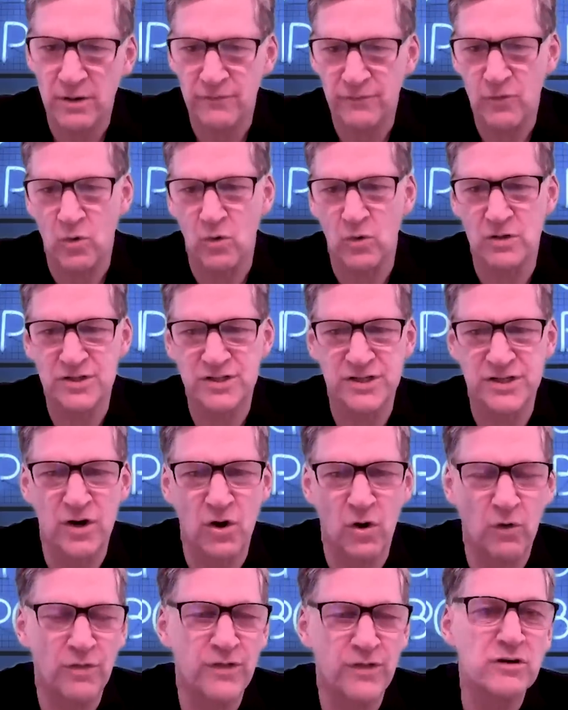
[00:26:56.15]
And of course, you
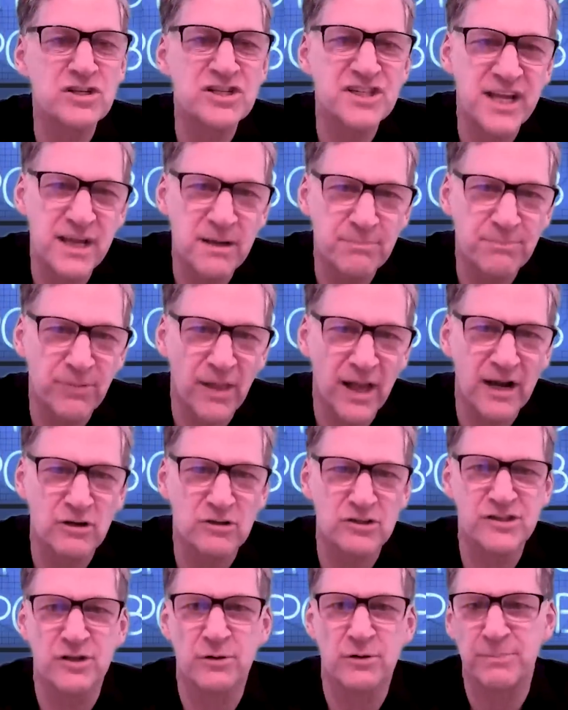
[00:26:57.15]
know, they're team
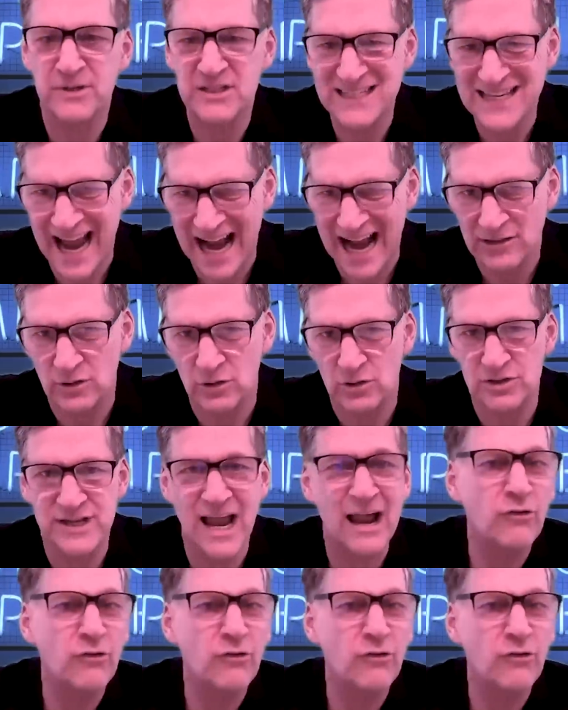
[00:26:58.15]
players, they're protectors.